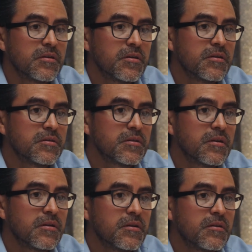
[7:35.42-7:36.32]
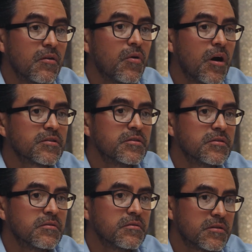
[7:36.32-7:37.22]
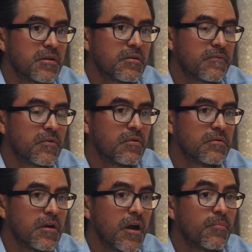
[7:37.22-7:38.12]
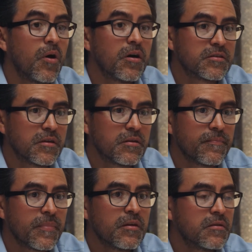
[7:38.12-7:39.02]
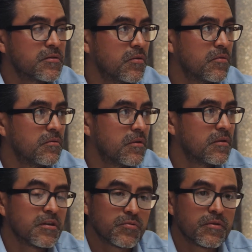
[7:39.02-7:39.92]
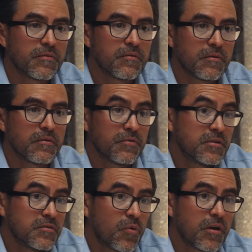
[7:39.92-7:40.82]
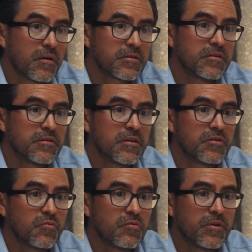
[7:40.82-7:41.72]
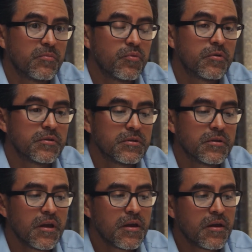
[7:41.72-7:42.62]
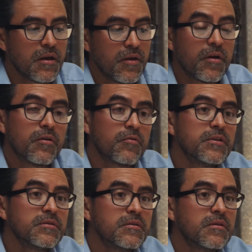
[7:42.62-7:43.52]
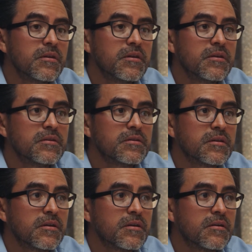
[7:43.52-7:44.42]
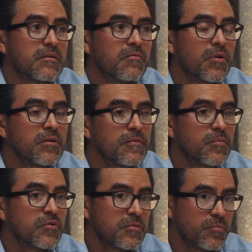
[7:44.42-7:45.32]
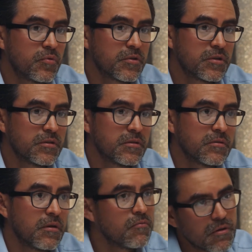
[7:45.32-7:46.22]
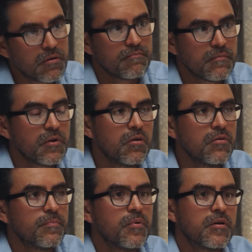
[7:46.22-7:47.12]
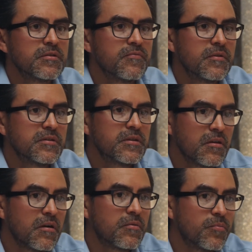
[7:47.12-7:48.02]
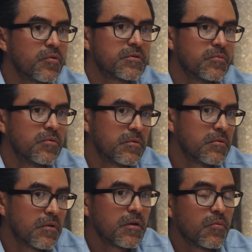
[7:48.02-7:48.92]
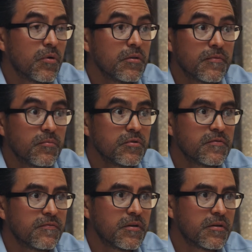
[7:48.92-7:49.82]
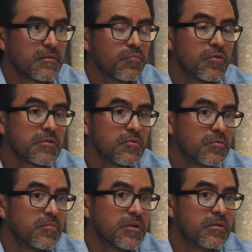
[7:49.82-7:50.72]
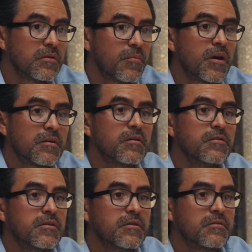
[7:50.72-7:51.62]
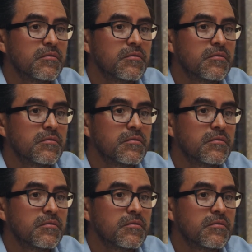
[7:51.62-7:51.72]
is a low oxygen state called hypoxia. So that's one of the reasons why oxygenation will be important. Another reason is one of the most important, well, all the parts of the cell are important, but one of the most important would be the mitochondria,